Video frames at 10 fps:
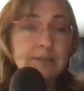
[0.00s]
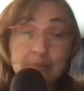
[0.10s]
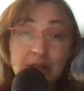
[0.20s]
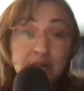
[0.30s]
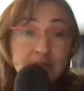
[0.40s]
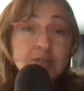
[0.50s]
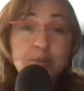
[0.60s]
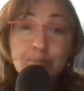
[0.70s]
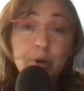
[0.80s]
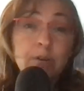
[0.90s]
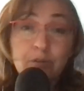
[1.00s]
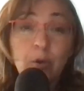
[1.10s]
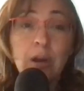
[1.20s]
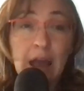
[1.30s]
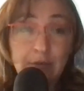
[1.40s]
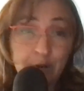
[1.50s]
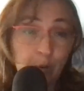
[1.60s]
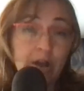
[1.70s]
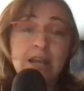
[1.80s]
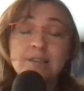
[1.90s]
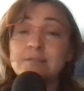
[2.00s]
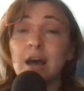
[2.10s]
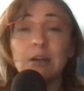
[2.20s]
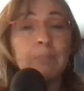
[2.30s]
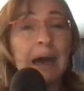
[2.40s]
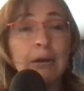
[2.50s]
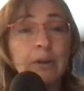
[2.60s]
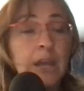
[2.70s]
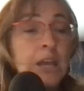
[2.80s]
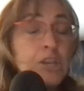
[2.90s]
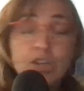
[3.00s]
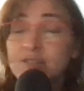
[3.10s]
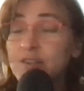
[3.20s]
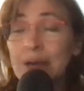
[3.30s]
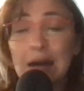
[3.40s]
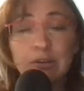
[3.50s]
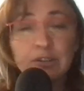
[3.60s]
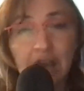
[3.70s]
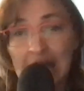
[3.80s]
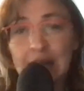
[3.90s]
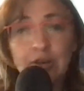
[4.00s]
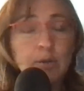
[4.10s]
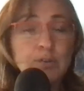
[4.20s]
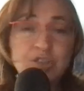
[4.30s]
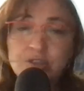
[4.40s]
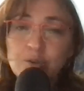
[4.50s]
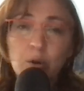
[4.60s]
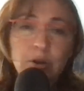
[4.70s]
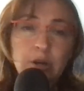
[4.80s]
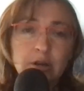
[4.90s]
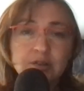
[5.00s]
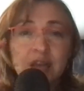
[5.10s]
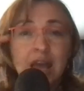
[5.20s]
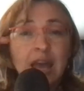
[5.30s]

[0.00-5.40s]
I mean, this is a book for everyone. It's not just about diagnosed disorders.